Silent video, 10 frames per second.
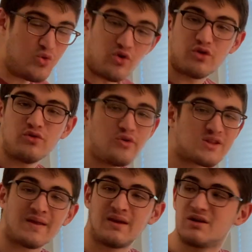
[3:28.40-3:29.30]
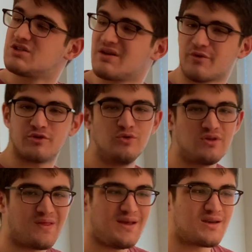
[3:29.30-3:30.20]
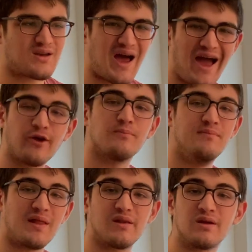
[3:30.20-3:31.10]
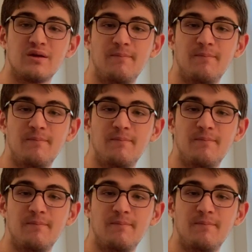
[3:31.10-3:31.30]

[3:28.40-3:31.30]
You'll notice that he doesn't ever use the entire melody.